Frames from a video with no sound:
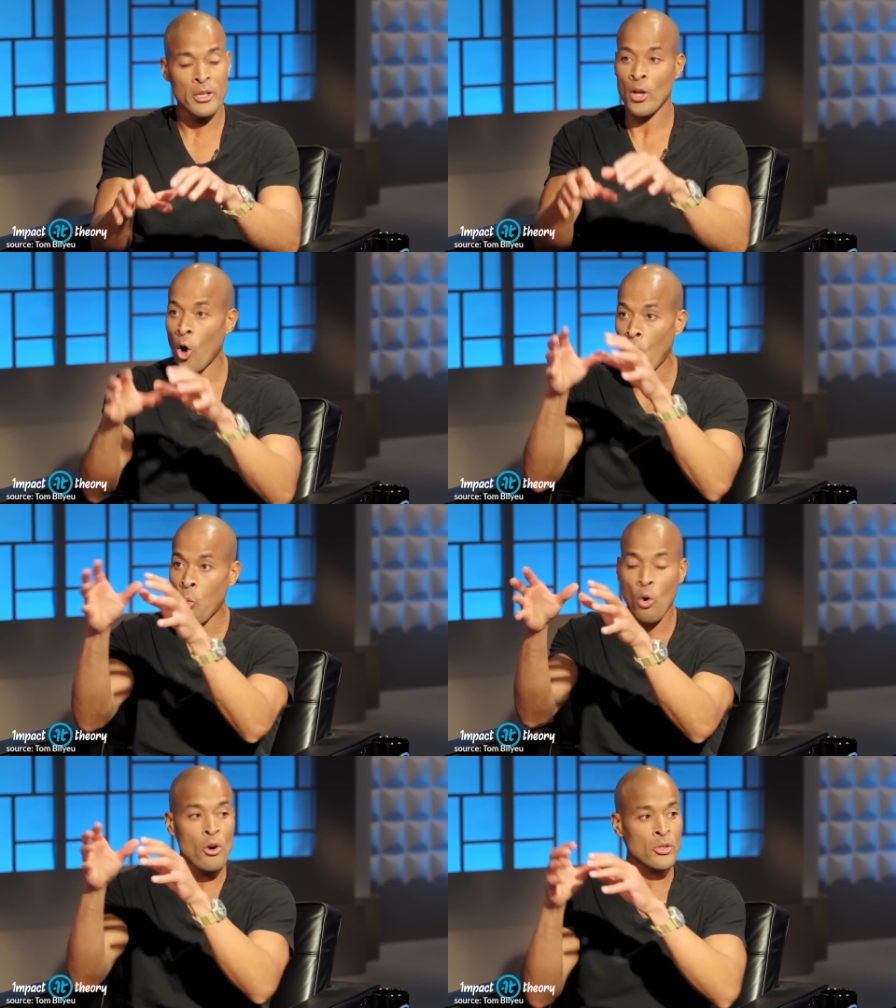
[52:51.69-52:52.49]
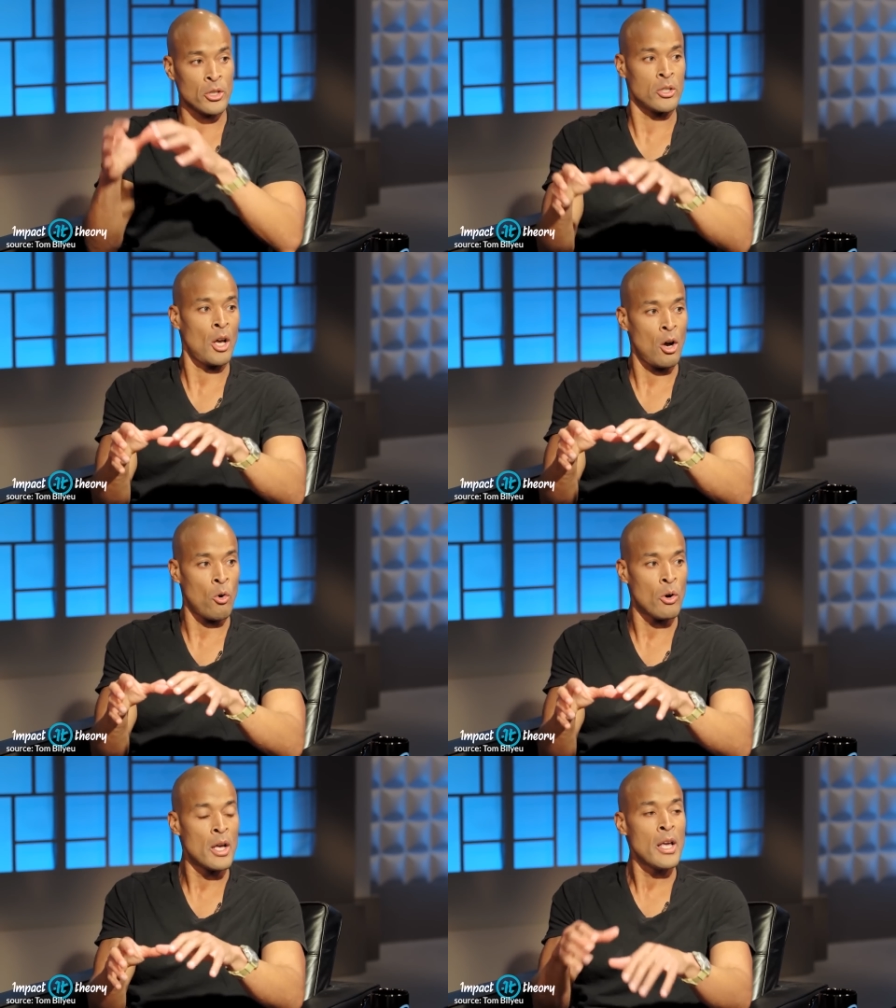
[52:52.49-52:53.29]
and the whole world's going to
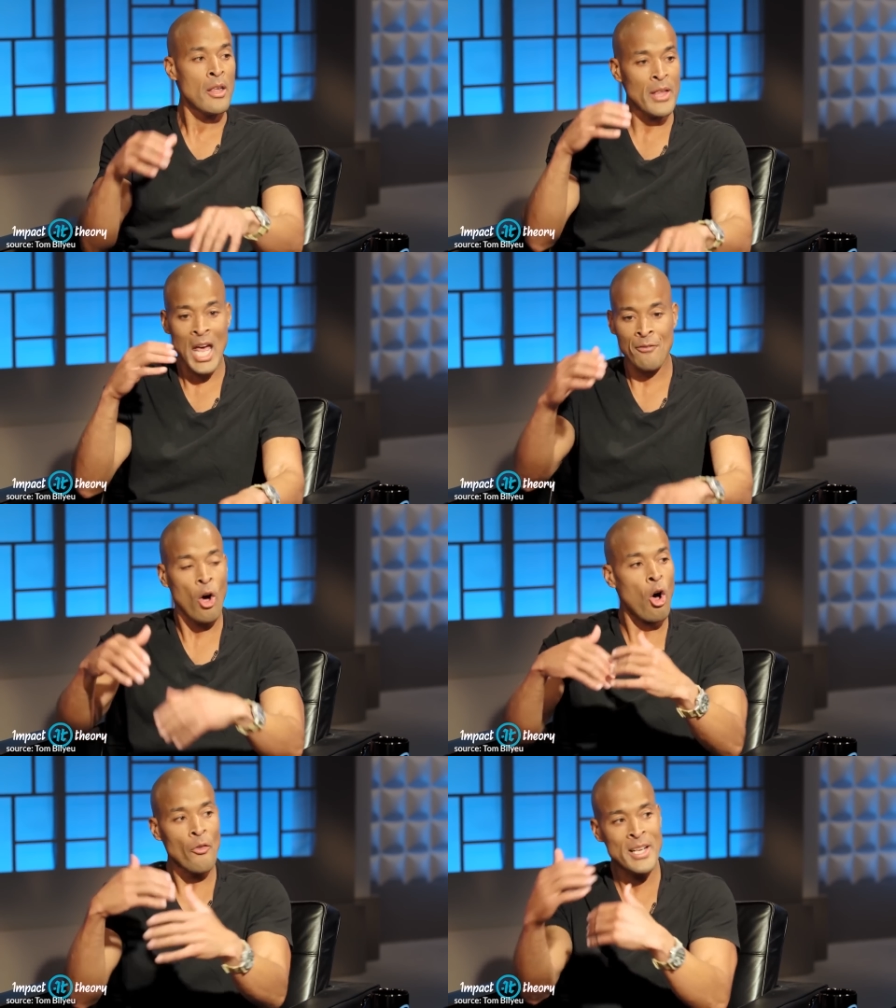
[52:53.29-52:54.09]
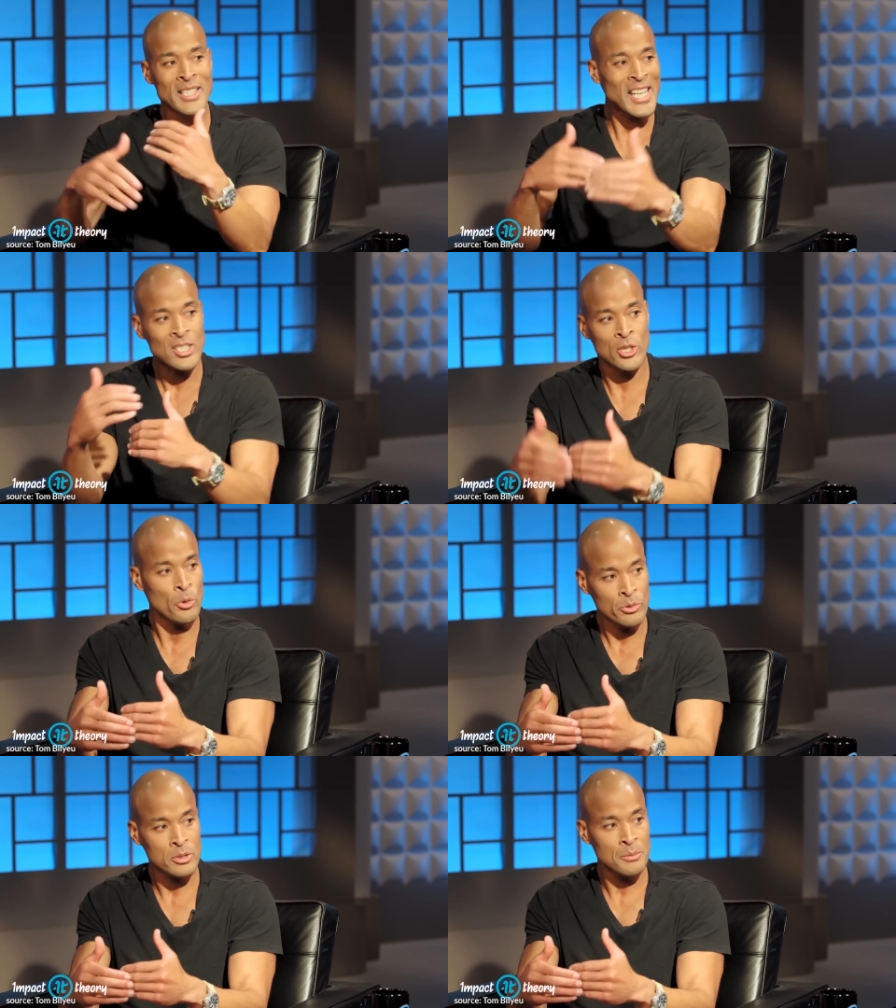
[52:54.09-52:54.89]
know that I have all these
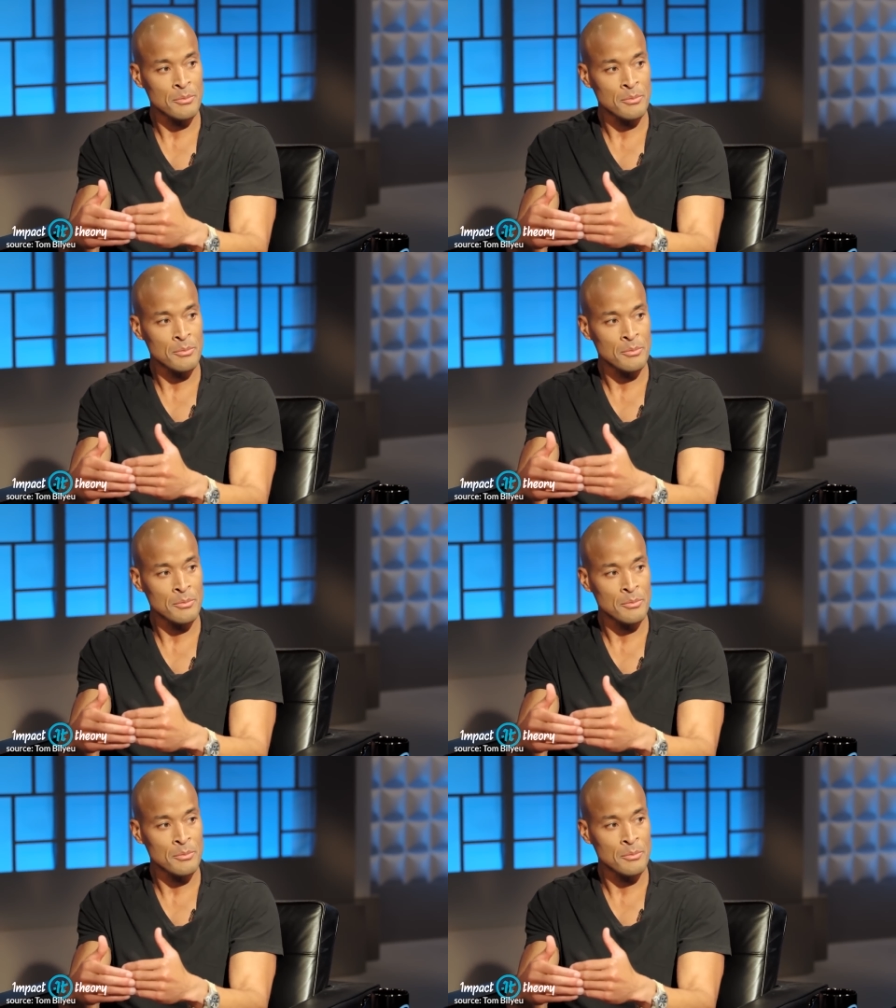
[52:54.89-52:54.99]
issues.